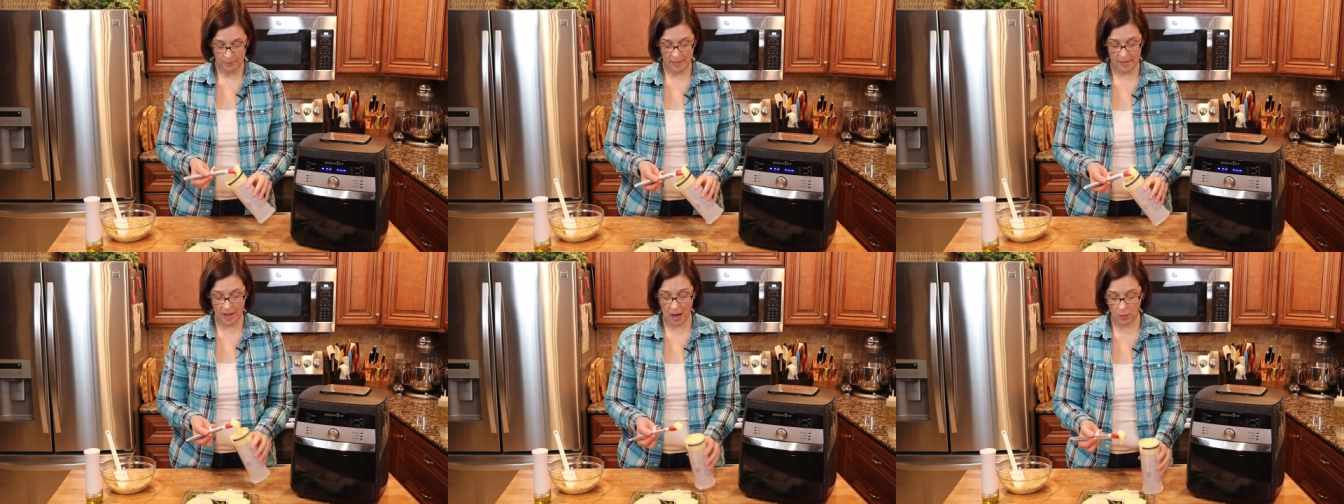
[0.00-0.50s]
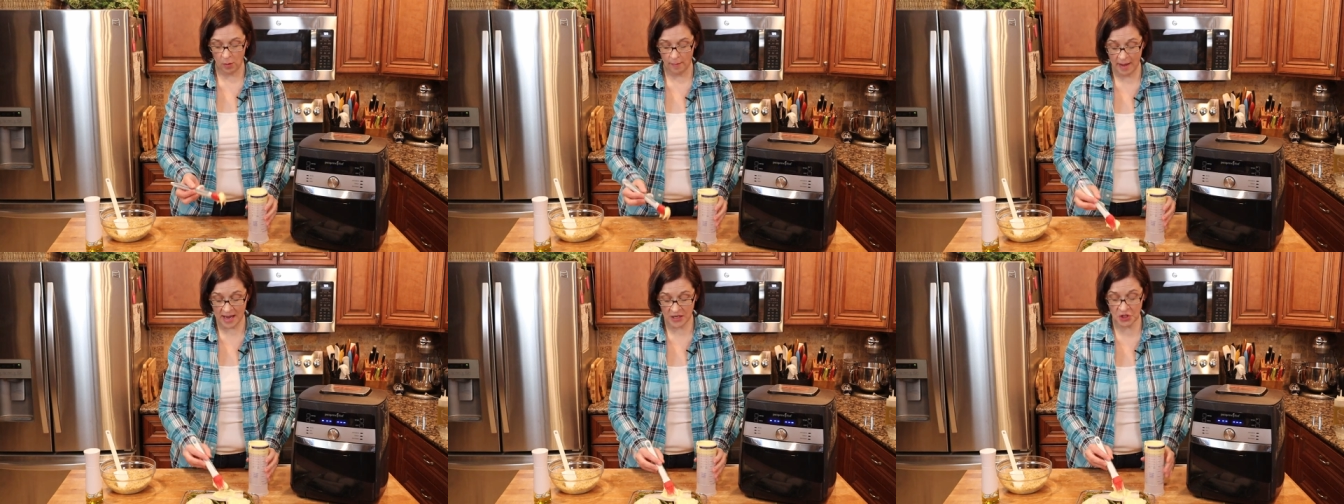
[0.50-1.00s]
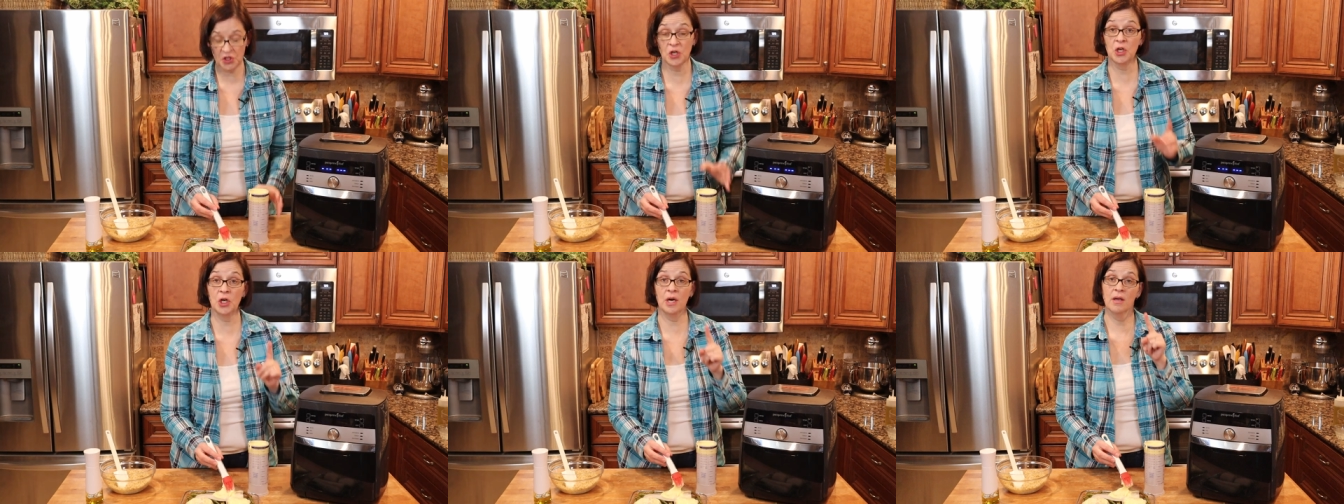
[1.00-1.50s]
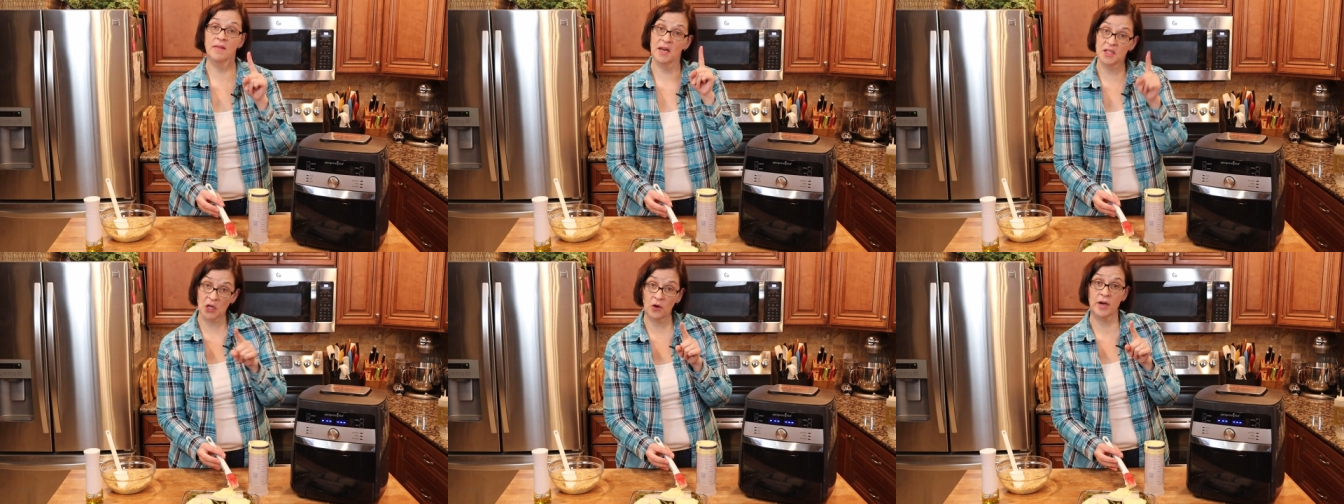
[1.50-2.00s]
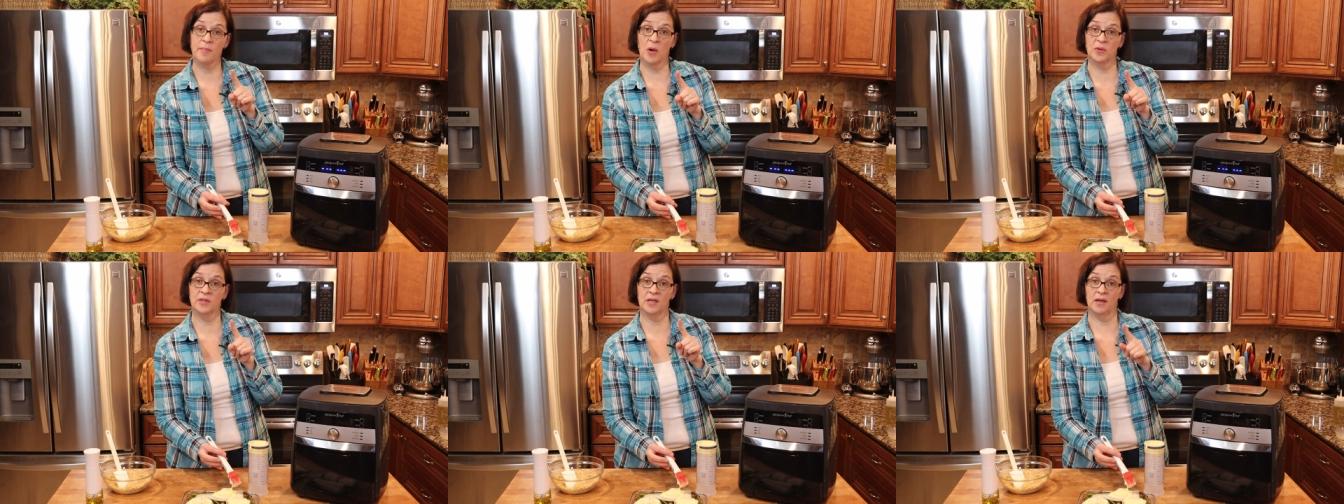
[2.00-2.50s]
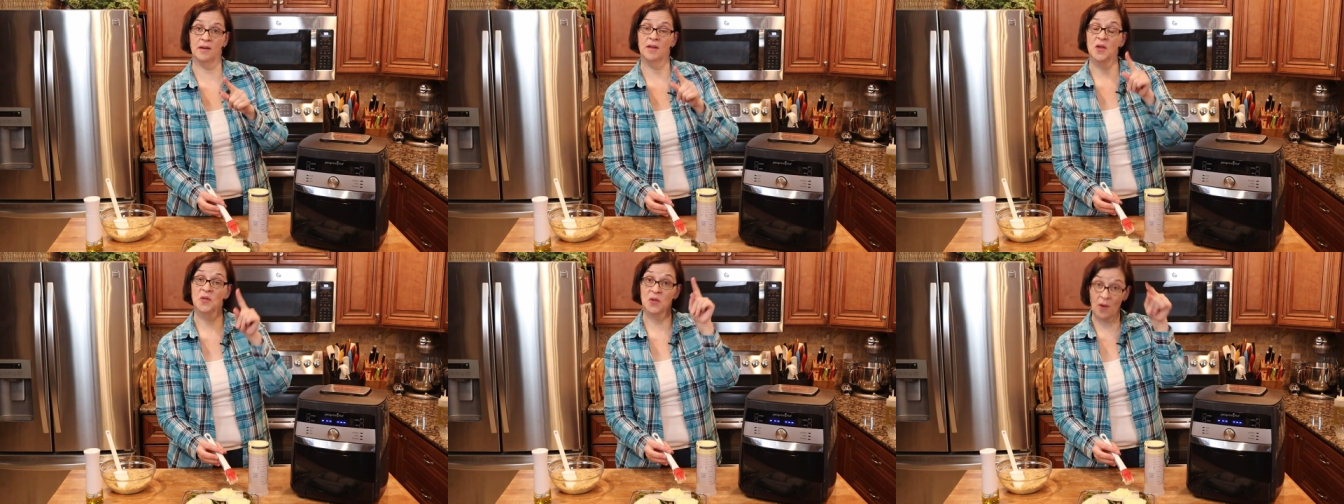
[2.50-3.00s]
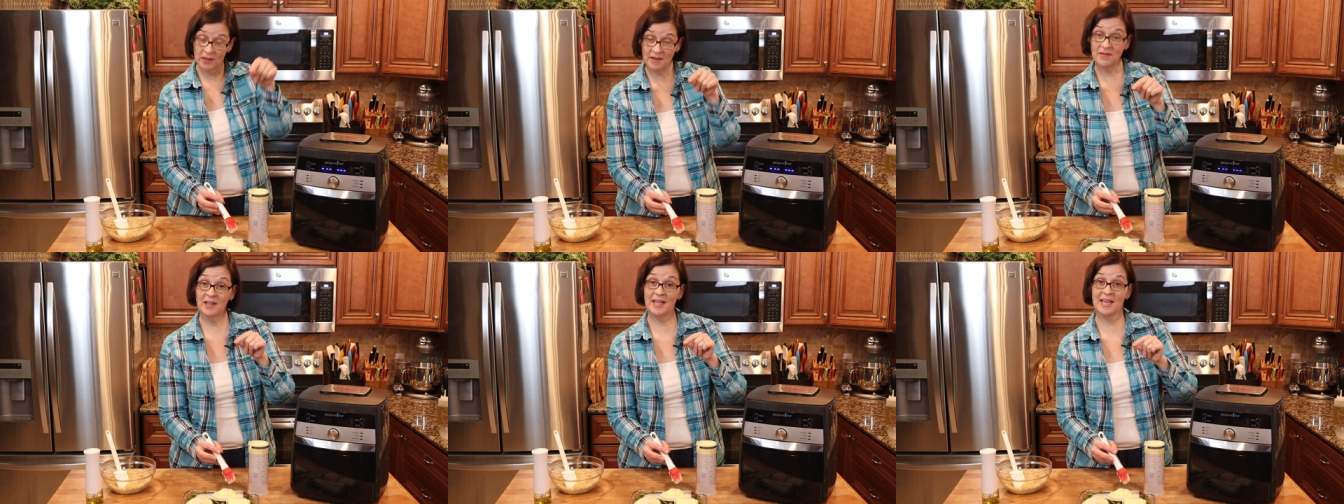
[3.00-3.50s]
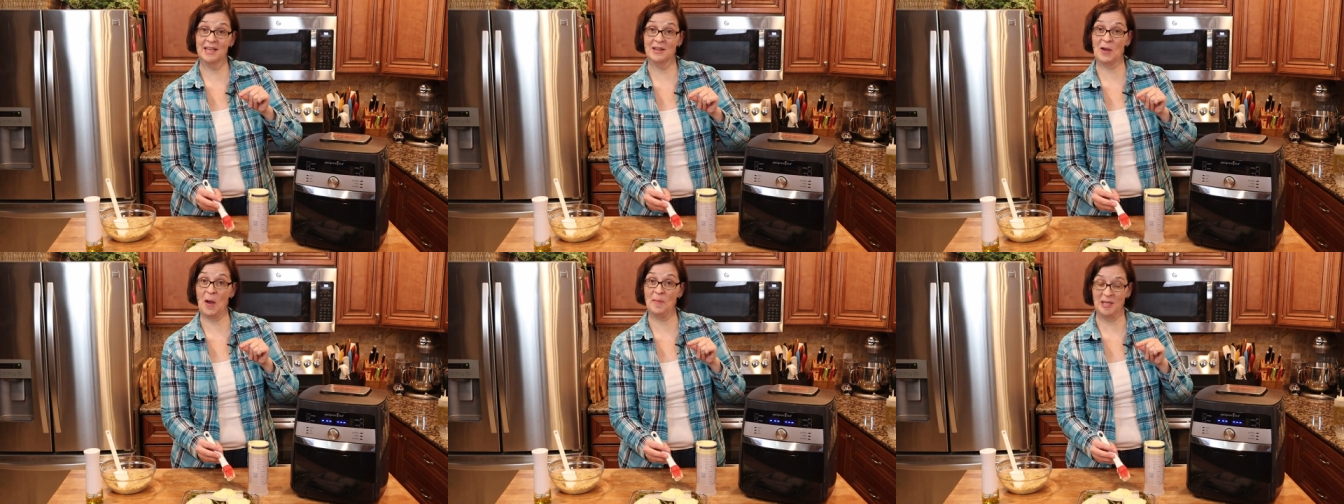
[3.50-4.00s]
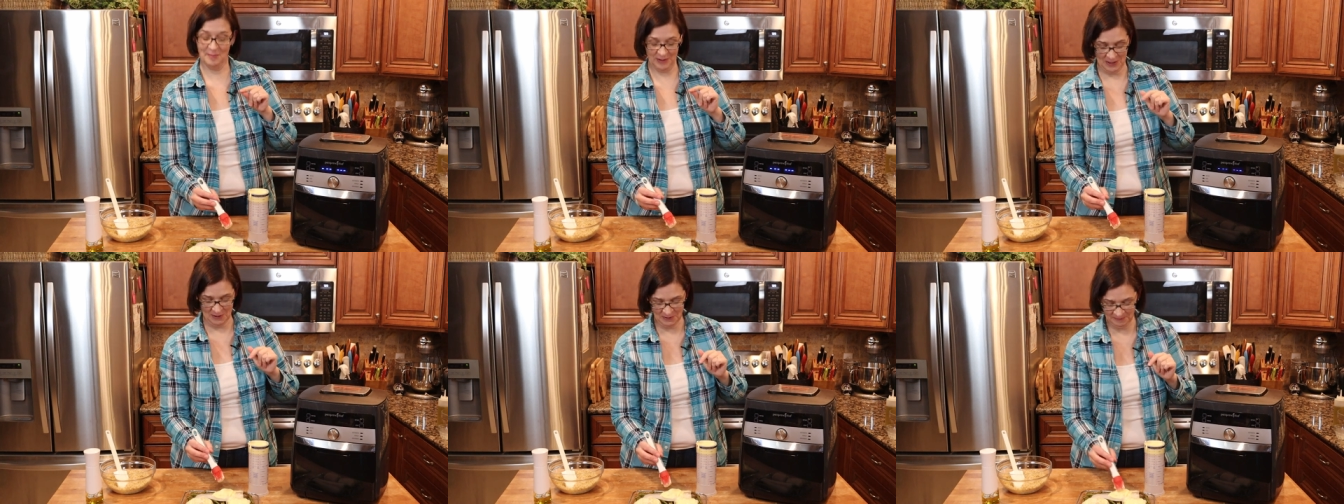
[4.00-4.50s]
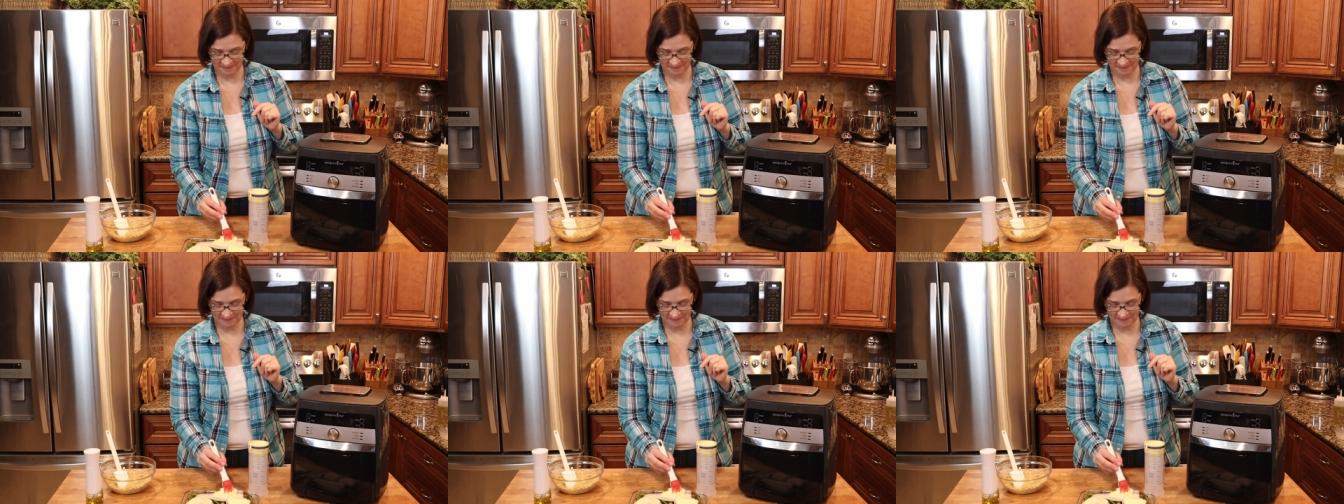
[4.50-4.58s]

Maybe I will make sure that it's already posted. So I'll leave the link in the comments below.